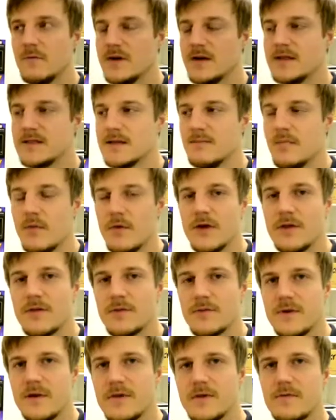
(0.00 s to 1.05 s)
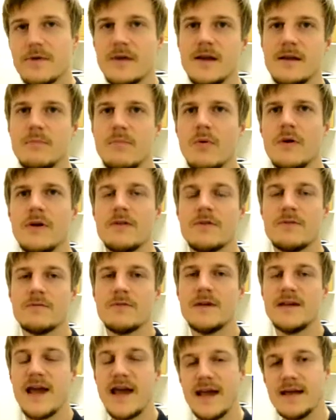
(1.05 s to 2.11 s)
0.33 and
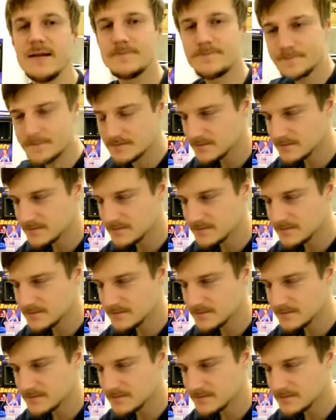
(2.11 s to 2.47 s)
0.38,